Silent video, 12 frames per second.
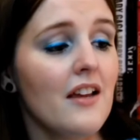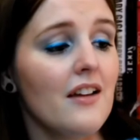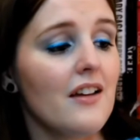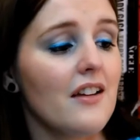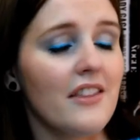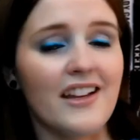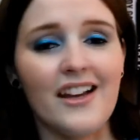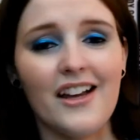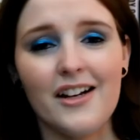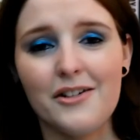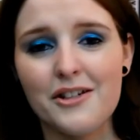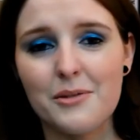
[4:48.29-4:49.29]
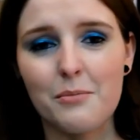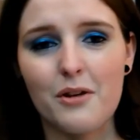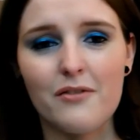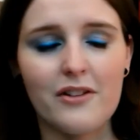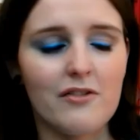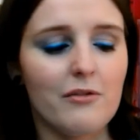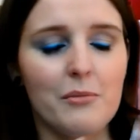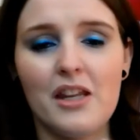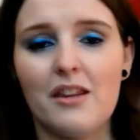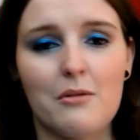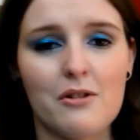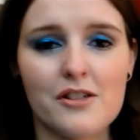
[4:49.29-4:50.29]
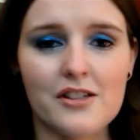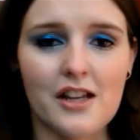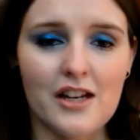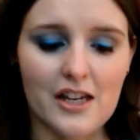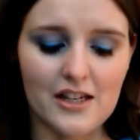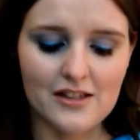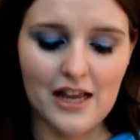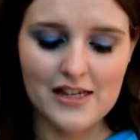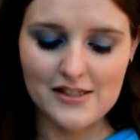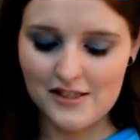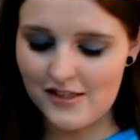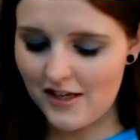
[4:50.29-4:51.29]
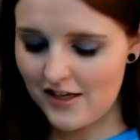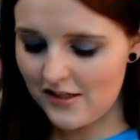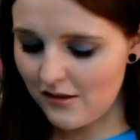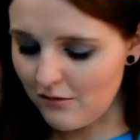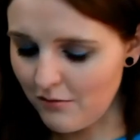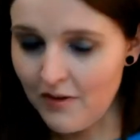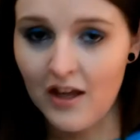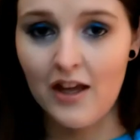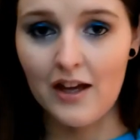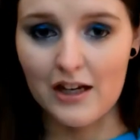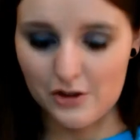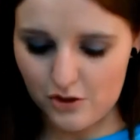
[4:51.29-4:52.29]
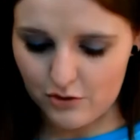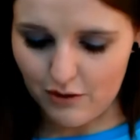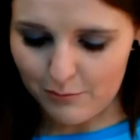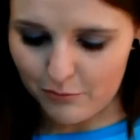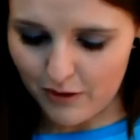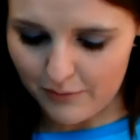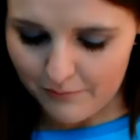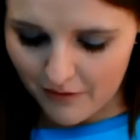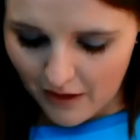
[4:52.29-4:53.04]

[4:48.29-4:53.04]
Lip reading: The colour isn't perfect for me. There wasn't any testers there, so I just grabbed one.